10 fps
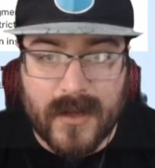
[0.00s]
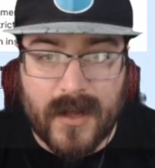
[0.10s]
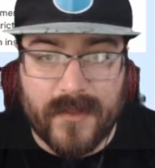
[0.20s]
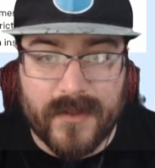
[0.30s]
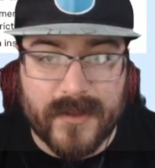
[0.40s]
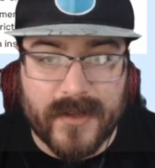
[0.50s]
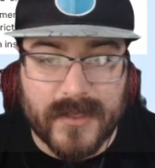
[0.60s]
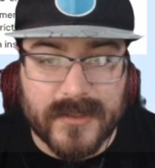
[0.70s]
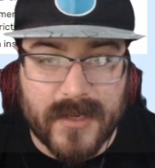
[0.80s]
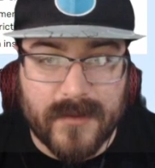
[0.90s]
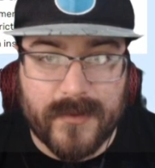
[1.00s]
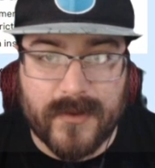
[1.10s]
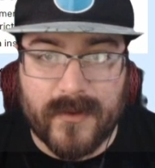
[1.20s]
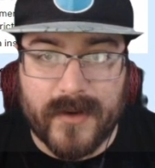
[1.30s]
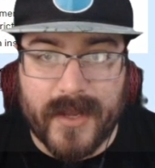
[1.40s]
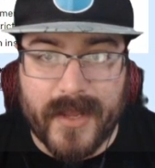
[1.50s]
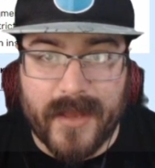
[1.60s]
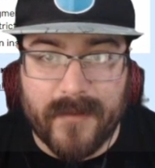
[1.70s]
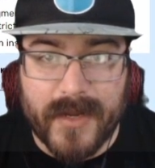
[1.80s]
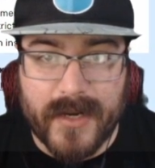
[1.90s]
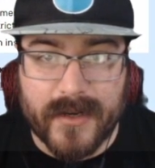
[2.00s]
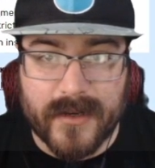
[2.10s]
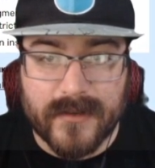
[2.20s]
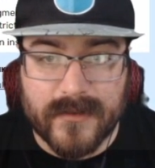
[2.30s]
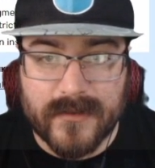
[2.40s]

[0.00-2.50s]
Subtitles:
on the example when I had made it,